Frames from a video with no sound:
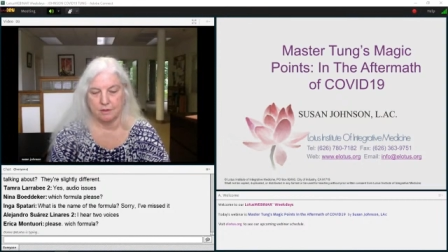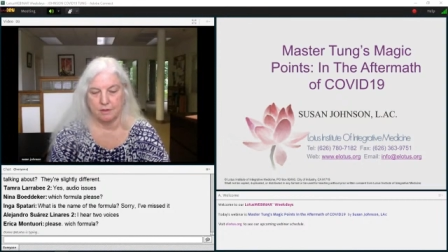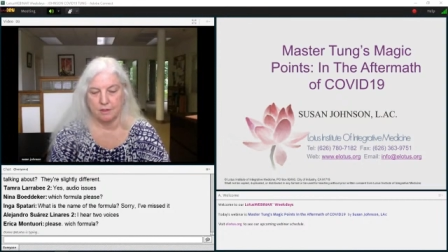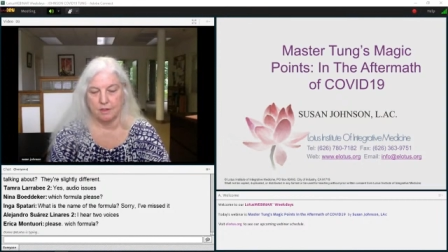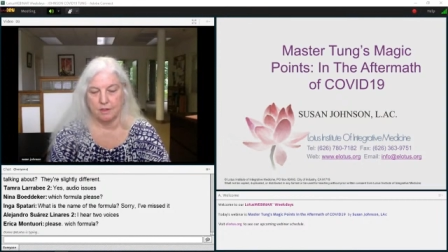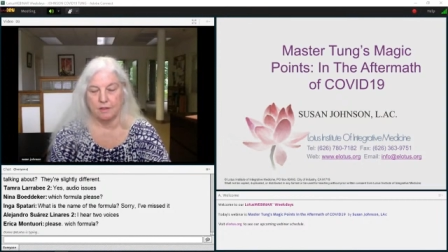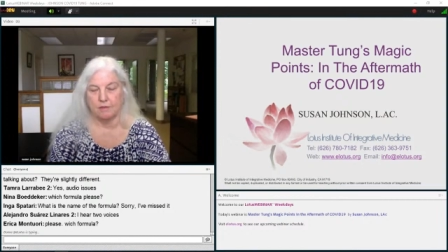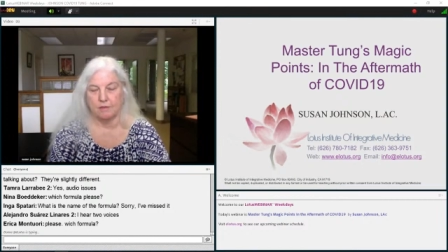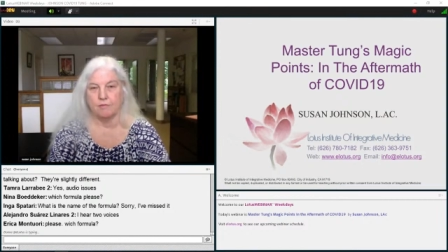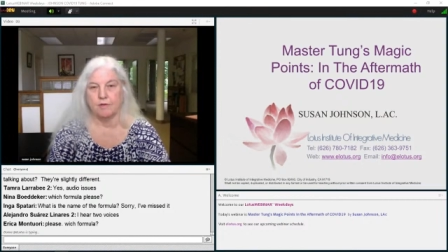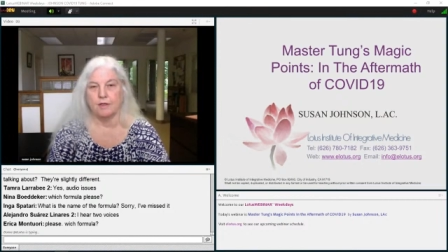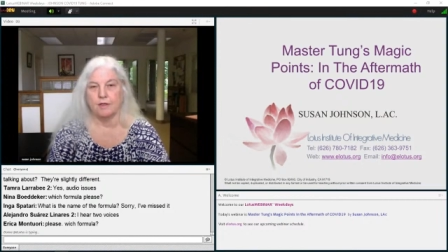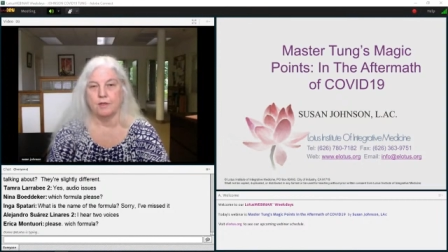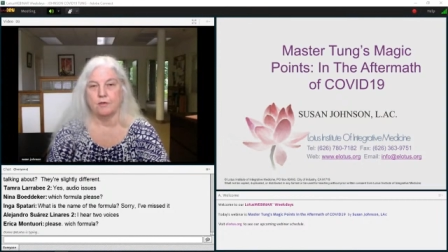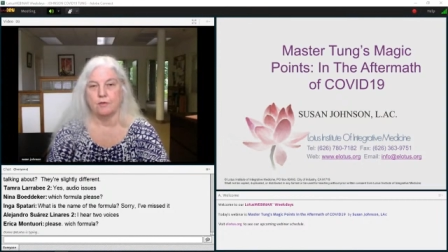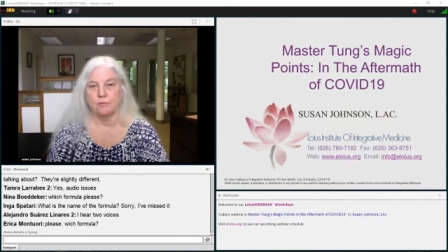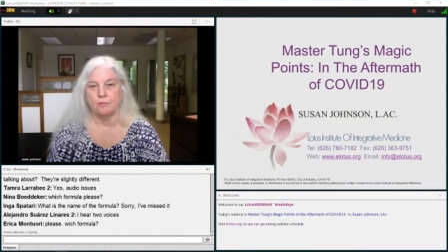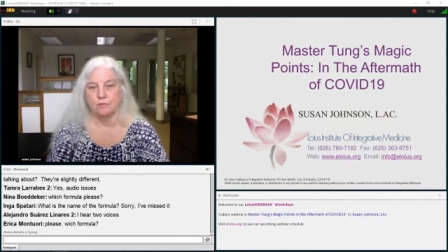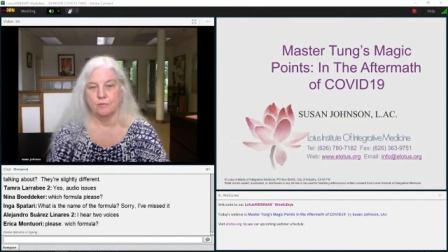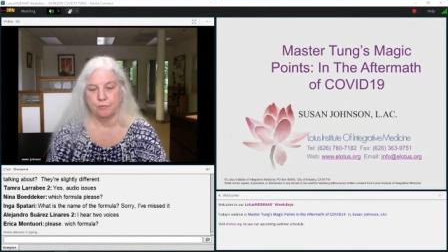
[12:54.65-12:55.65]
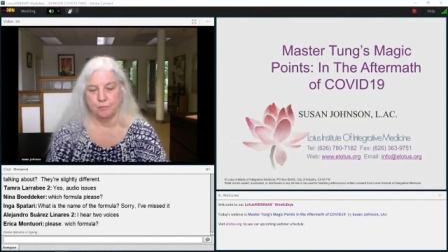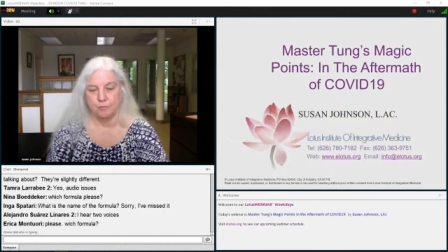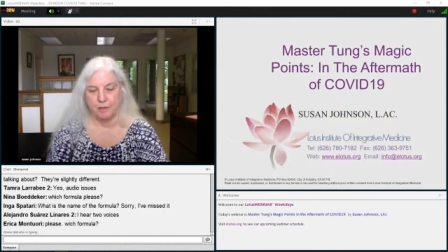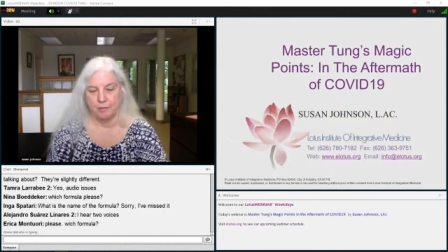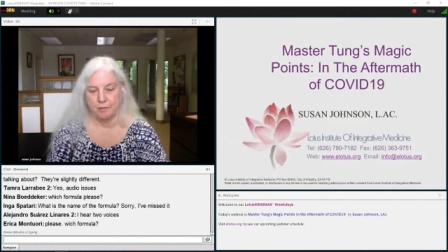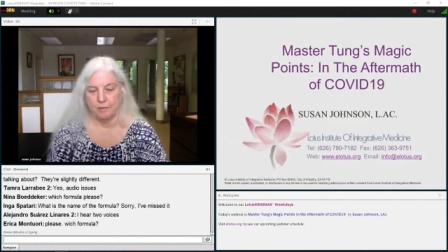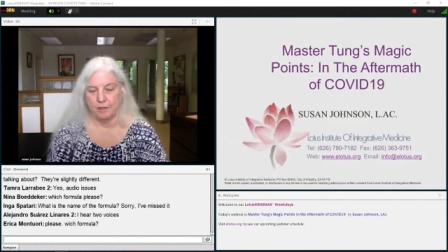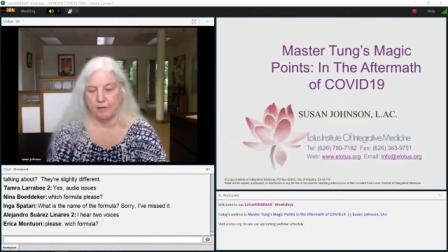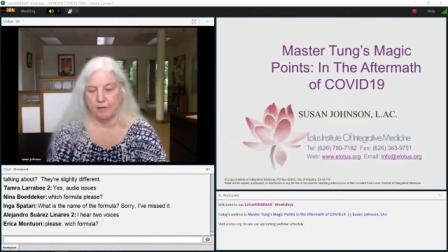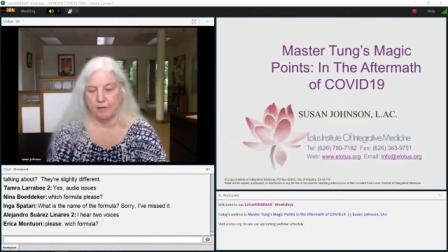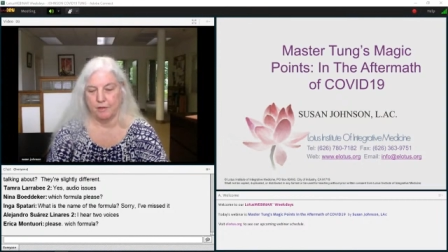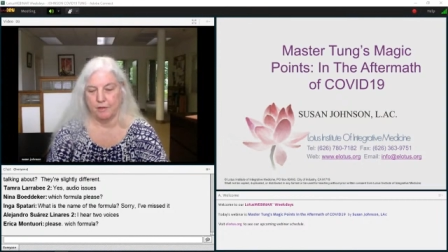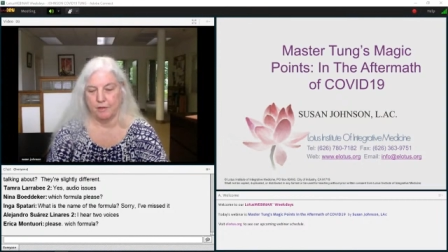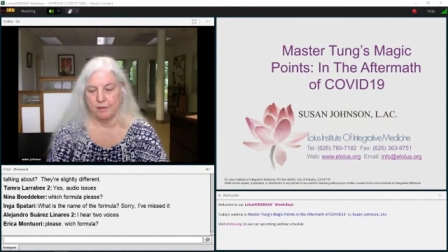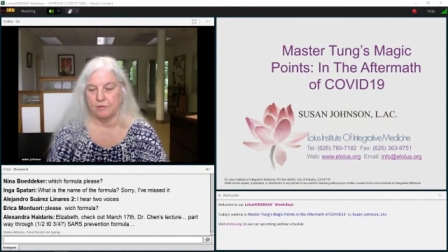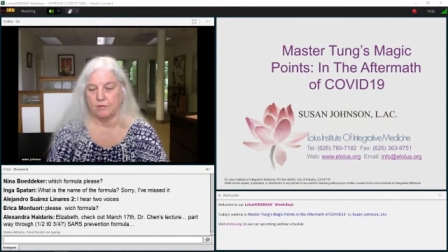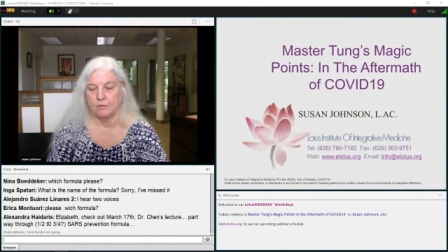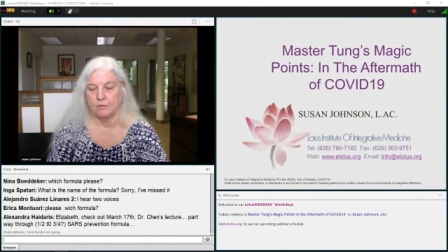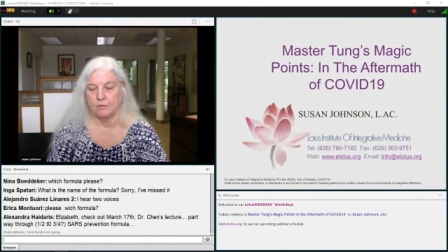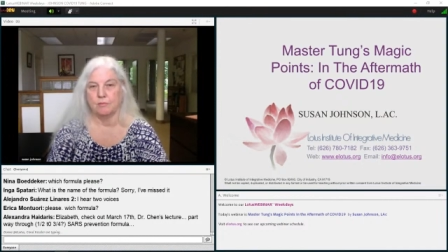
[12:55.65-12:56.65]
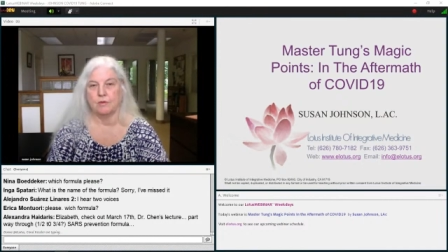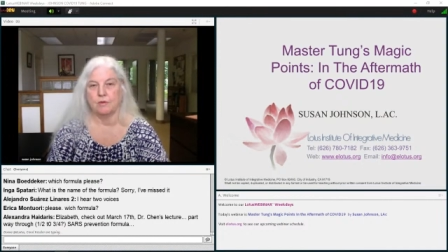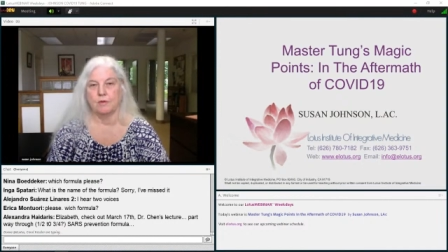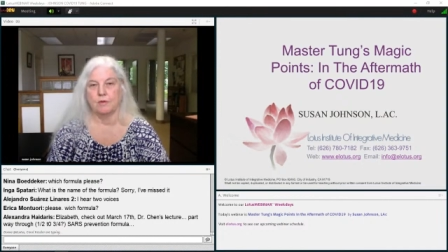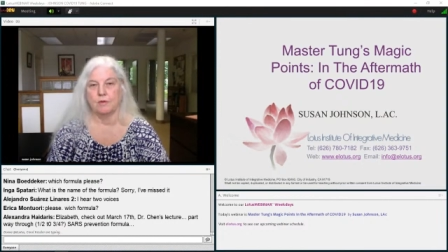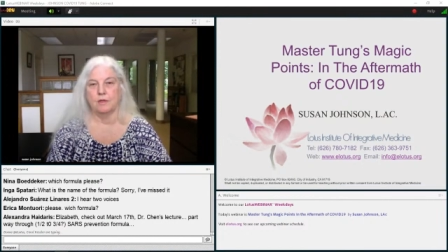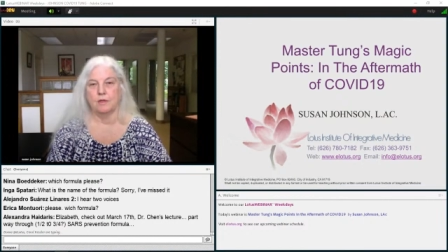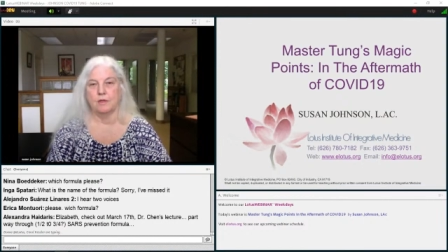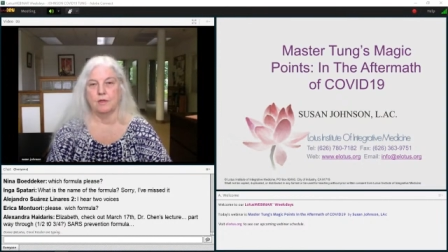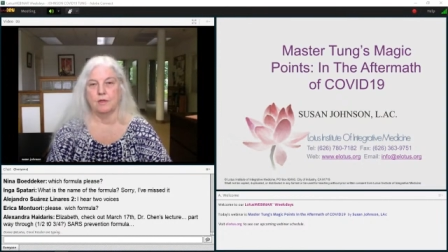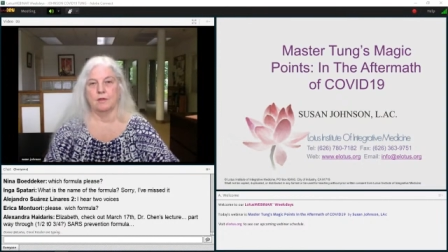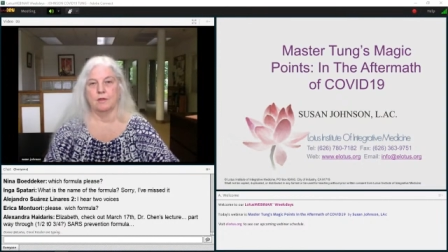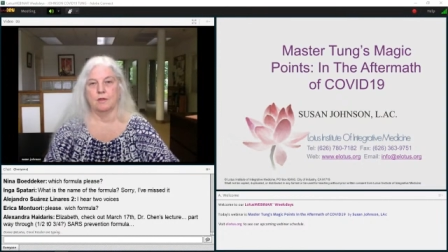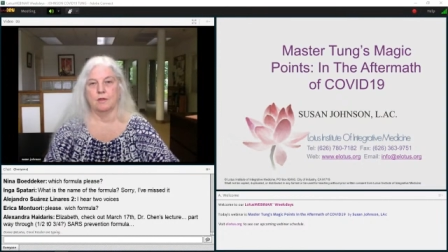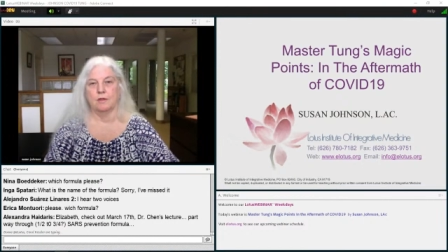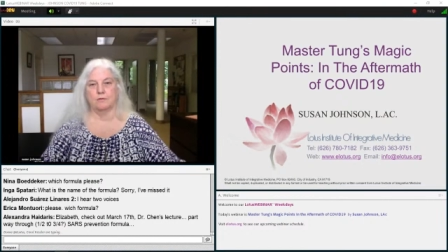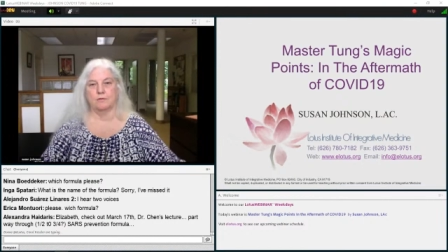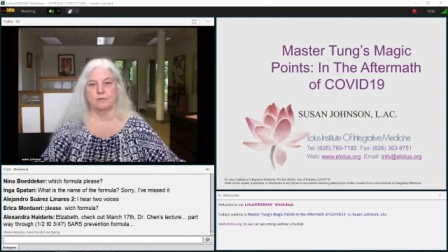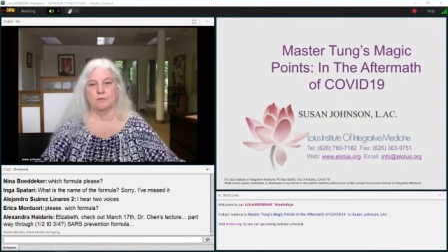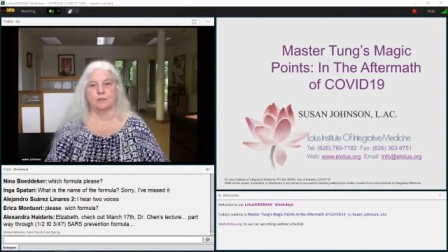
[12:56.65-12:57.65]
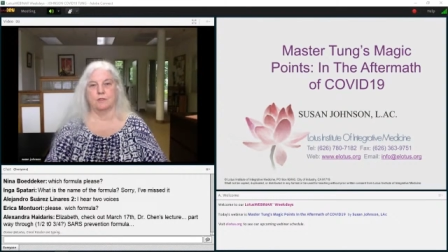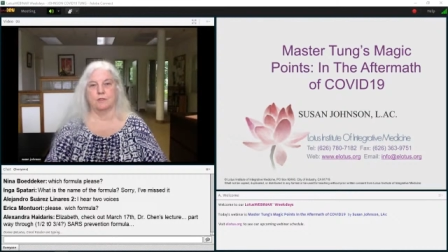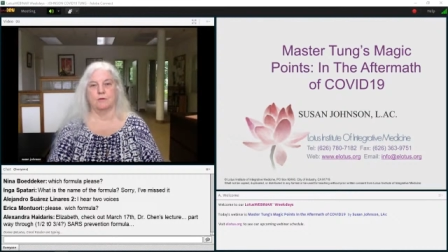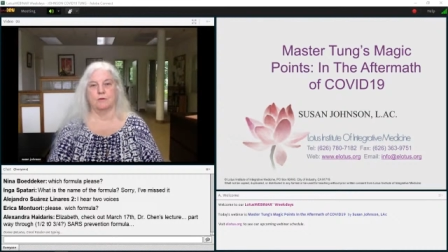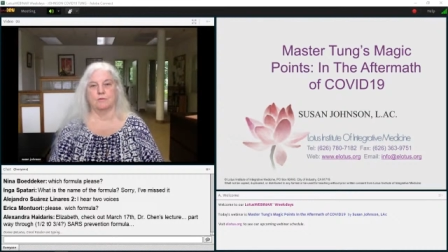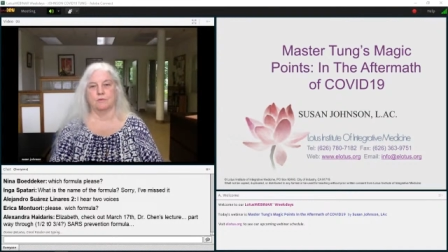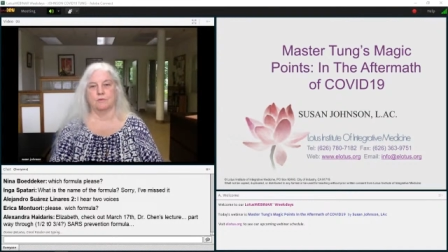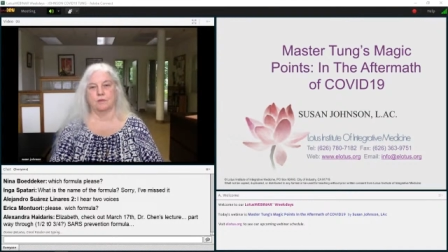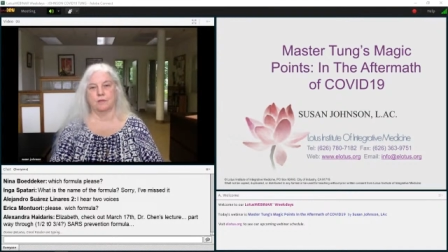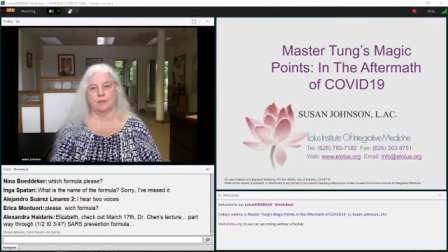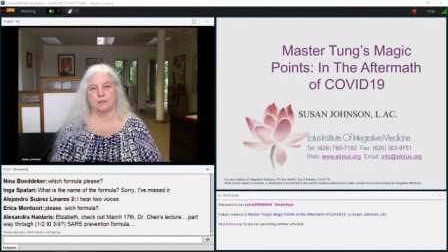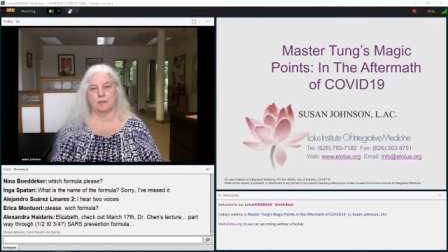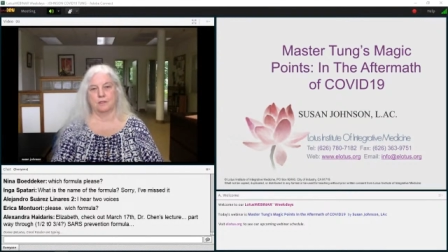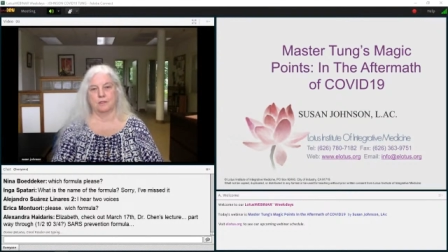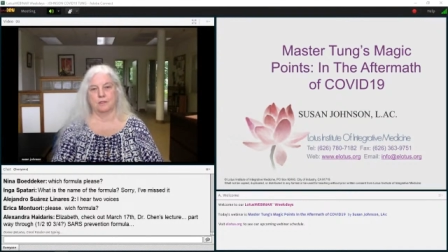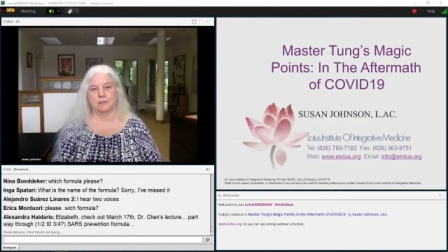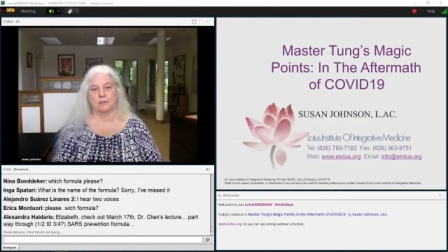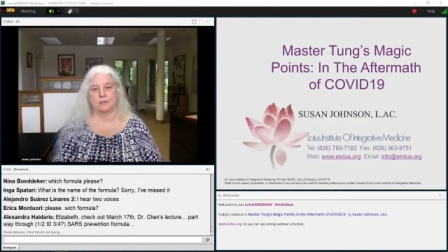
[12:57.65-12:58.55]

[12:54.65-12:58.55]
If I don't move my mouse, my screen goes away.